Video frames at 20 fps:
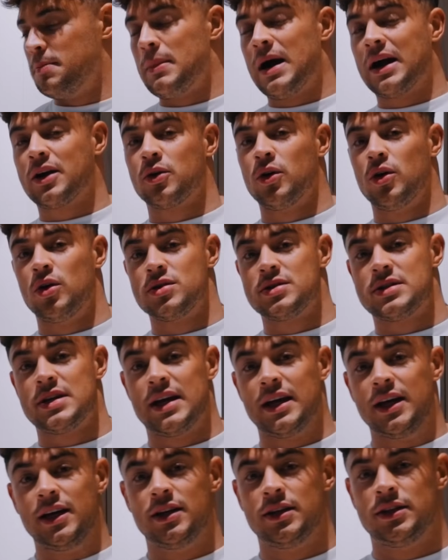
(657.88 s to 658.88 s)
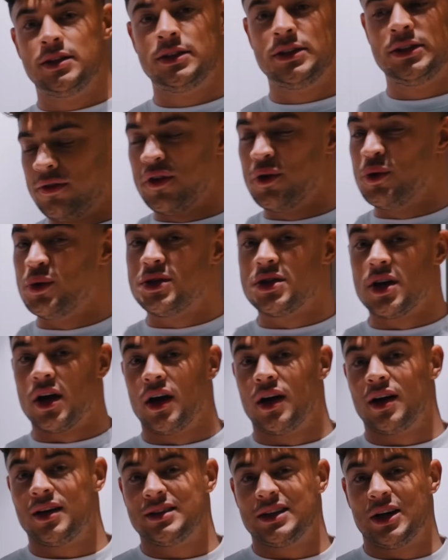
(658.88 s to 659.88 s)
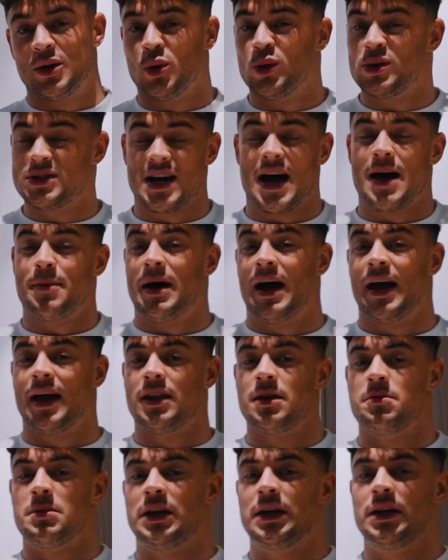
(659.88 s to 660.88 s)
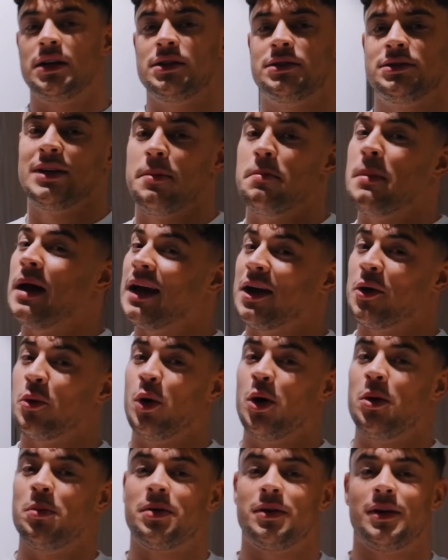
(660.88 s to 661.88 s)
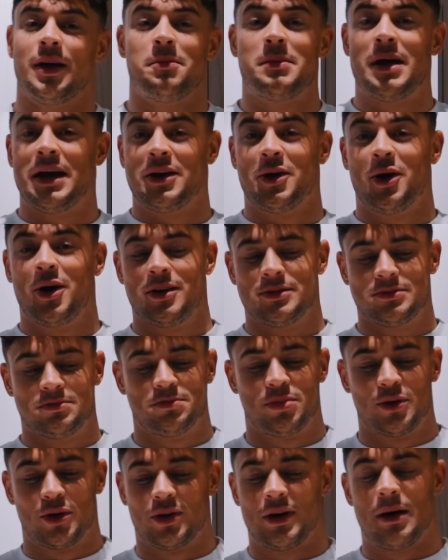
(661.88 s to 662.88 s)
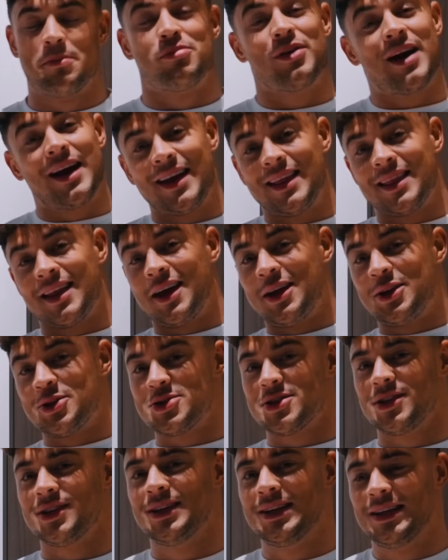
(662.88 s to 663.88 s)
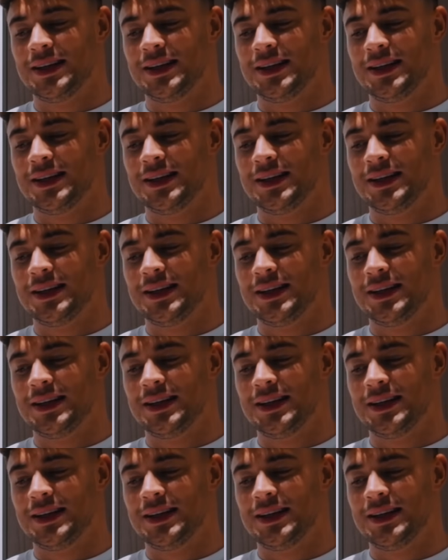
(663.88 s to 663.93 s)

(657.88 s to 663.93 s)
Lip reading: Macros here. Food's at an all-time high at the minute. It may go up, it may not, but I'm praying that it doesn't.